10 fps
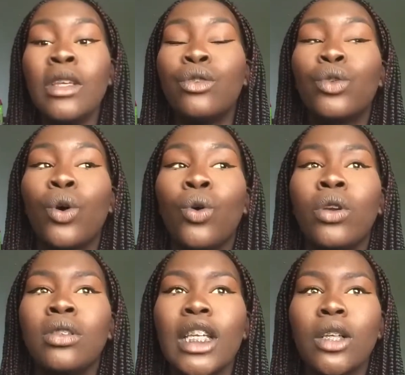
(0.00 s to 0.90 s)
So
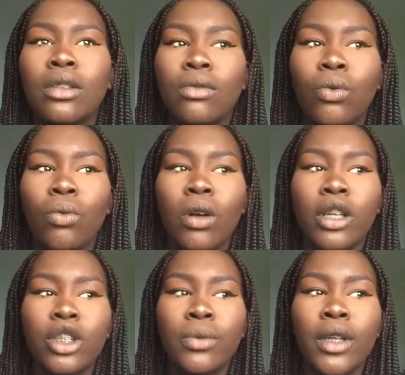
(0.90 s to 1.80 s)
he's like,
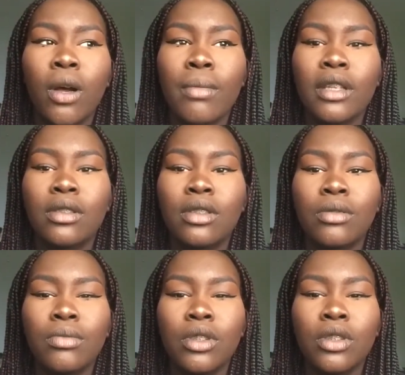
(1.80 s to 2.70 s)
where should we go? I'm like,
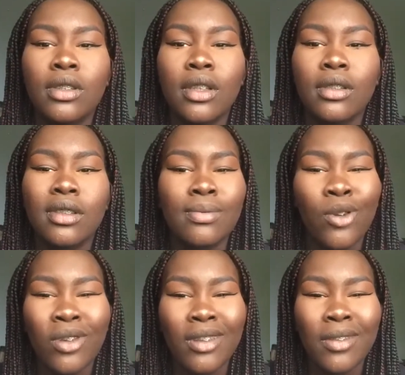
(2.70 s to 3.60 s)
shouldn't we just, like,
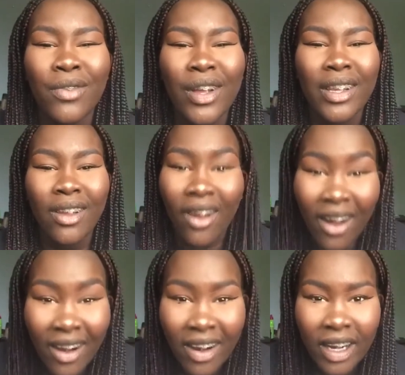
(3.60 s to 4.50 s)
smoke it in the fucking
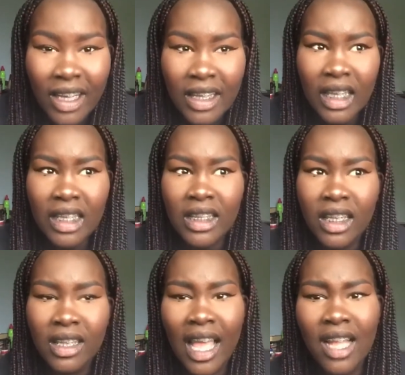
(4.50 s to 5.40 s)
car? And then he's
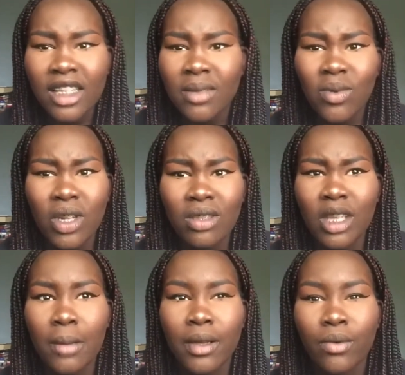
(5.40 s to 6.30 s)
like, nah, let's smoke it
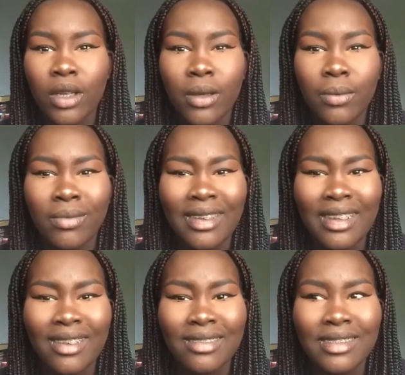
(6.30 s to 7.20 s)
outside. I'm like, what do you
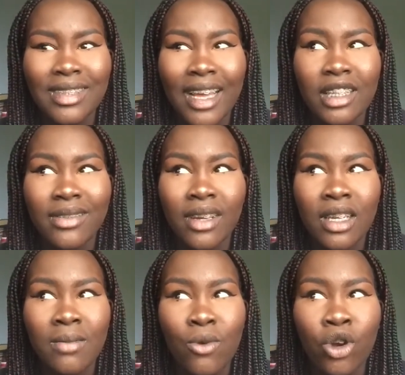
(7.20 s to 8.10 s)
mean outside? It's
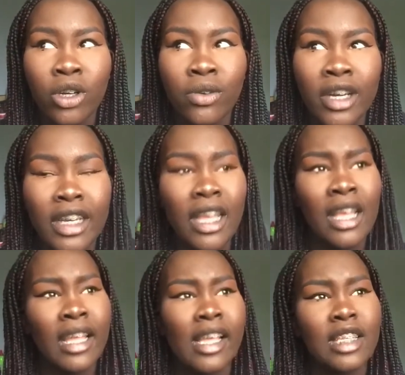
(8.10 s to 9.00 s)
fucking pouring rain.
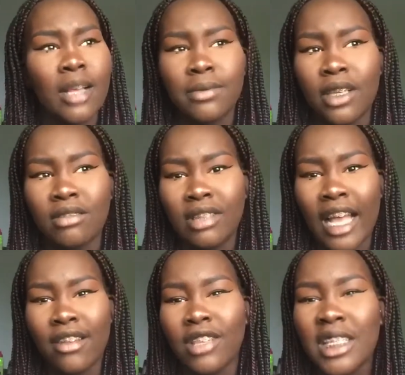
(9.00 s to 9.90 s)
He steps
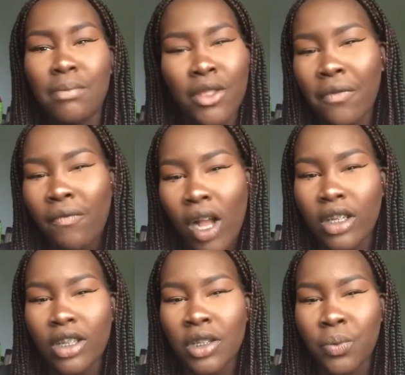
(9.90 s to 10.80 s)
outside, and this
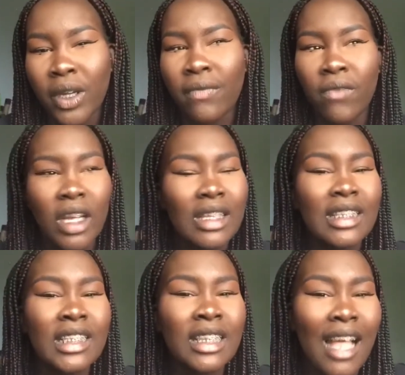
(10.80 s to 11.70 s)
motherfucker is wearing fucking
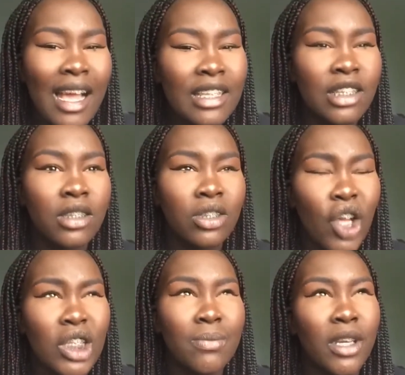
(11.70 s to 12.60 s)
slides and
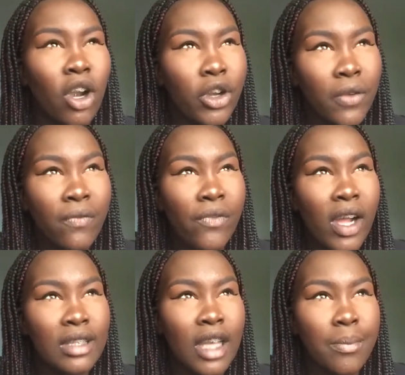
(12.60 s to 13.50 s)
socks. I'm like, are you
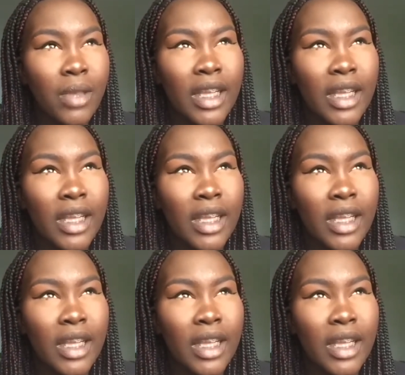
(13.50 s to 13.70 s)
fucked up?